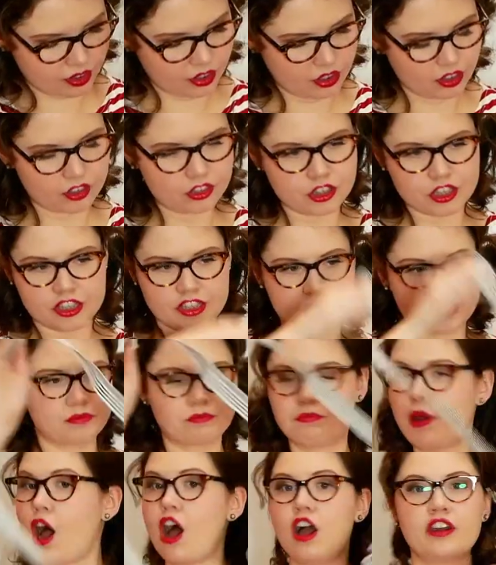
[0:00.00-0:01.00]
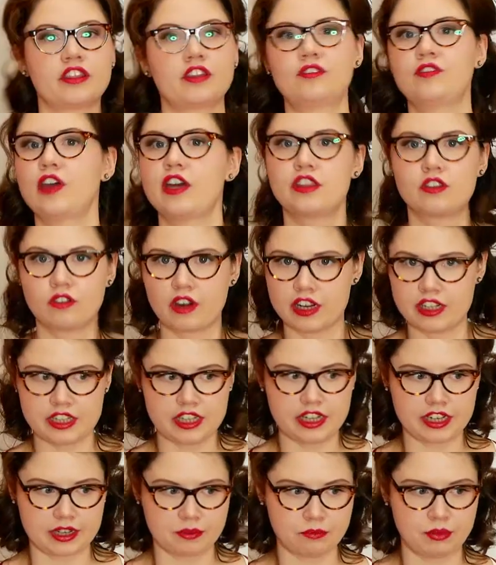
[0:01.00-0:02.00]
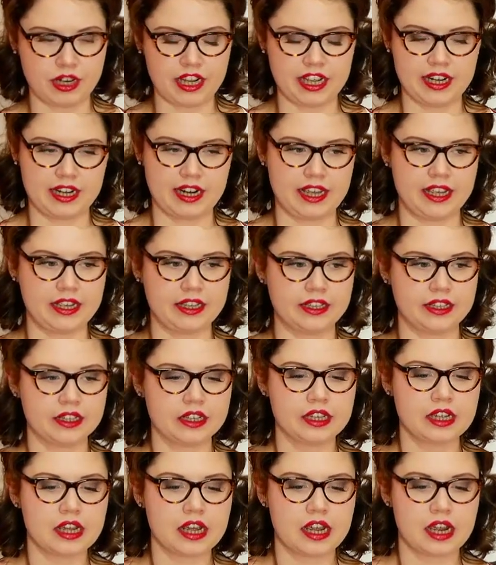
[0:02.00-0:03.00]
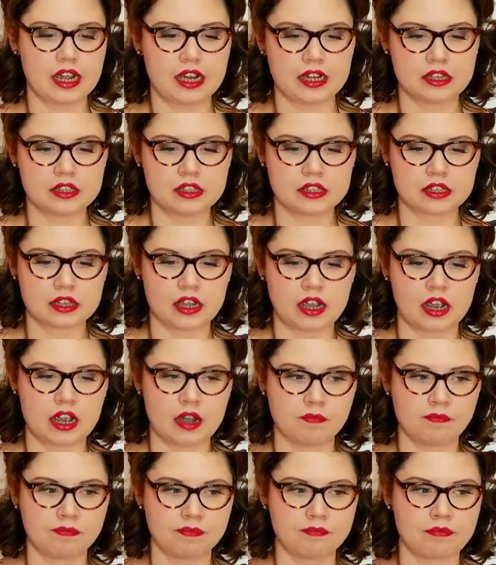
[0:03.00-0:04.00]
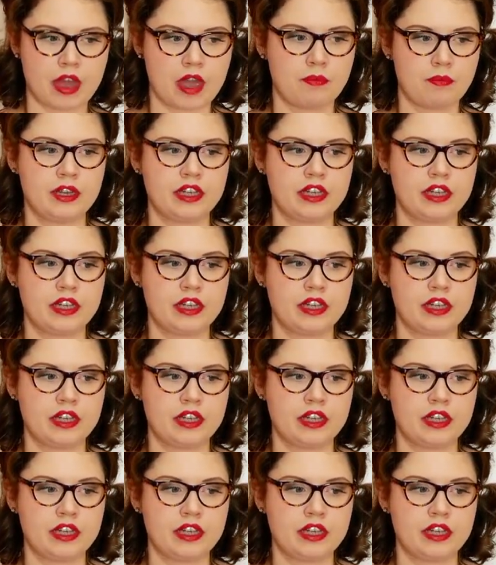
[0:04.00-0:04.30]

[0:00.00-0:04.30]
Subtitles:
just park the feather idea completely, and maybe in